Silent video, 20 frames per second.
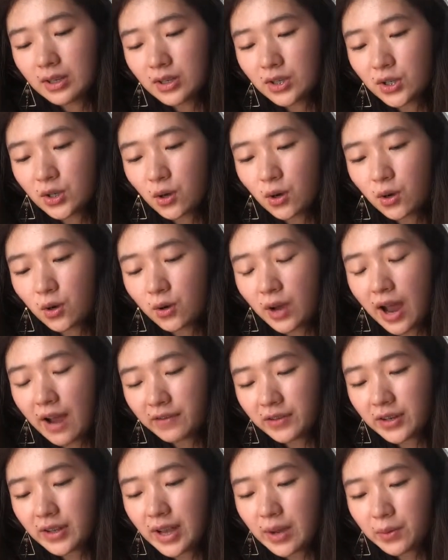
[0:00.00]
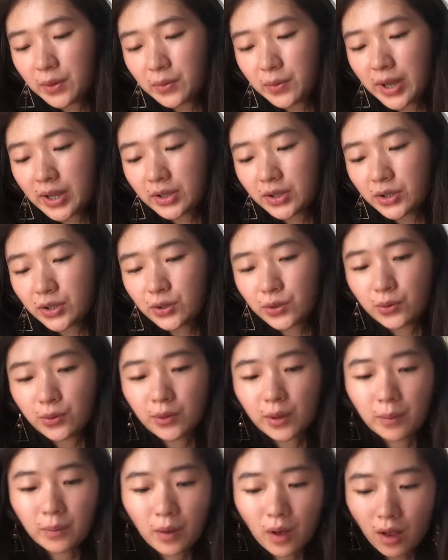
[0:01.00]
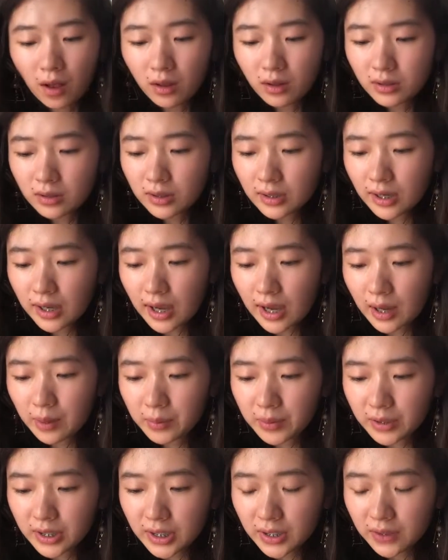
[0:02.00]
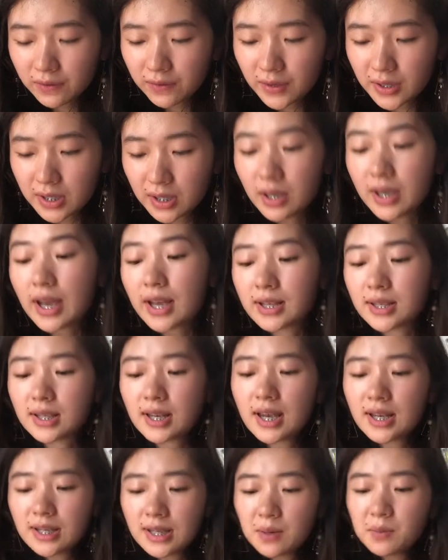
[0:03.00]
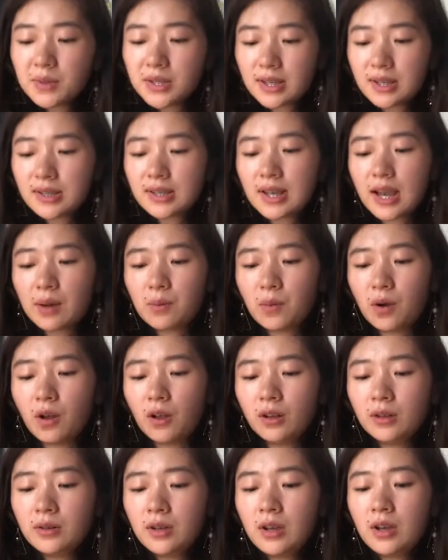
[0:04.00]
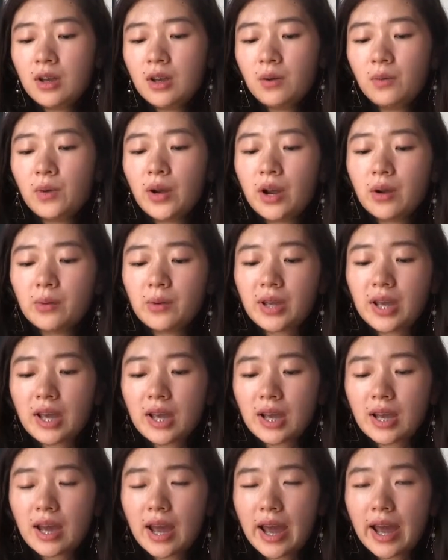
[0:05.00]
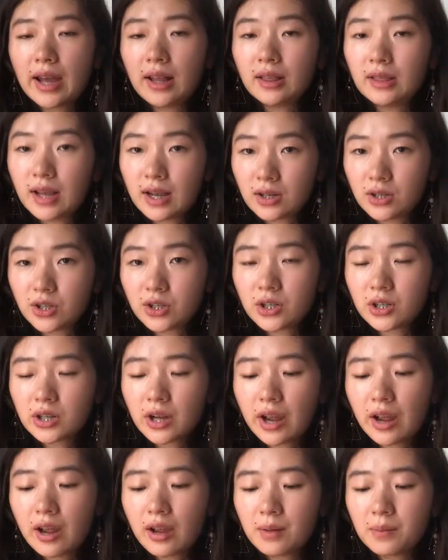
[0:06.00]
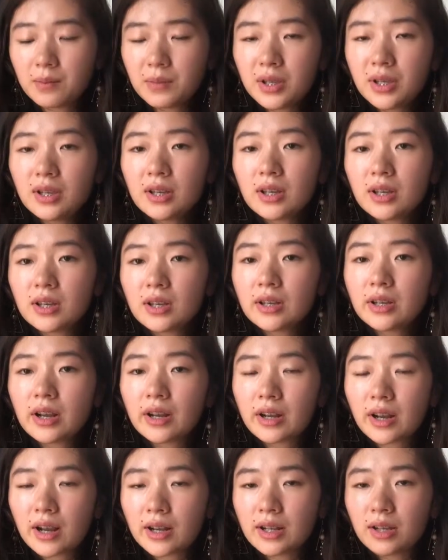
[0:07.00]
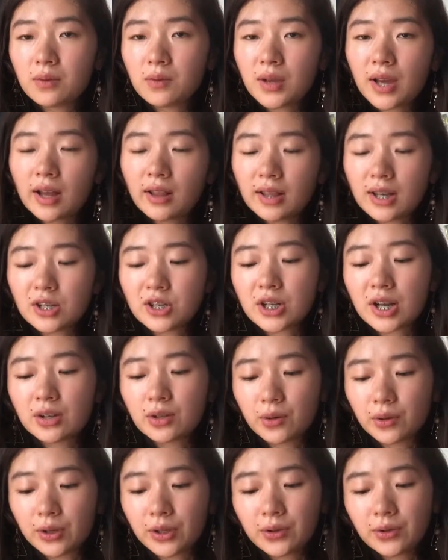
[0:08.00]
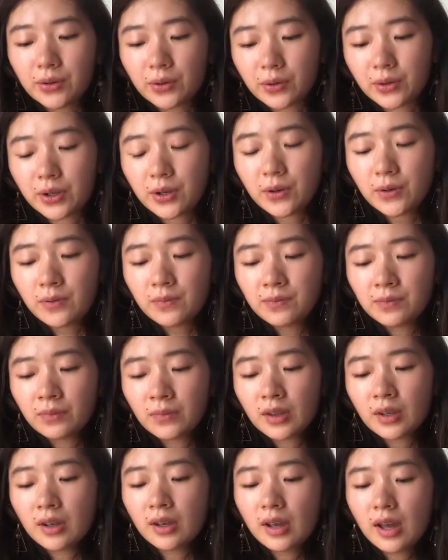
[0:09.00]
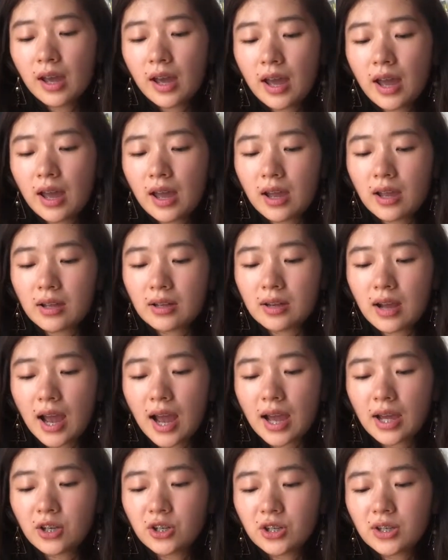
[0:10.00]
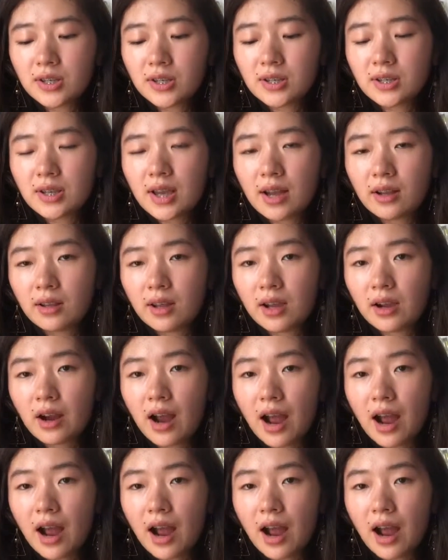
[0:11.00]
so after that we went to a mall. I believe yes, SM Seaside Mall, where we had lunch. And me, Ian, and Eddie, we had lunch at Tokyo. And I just sat there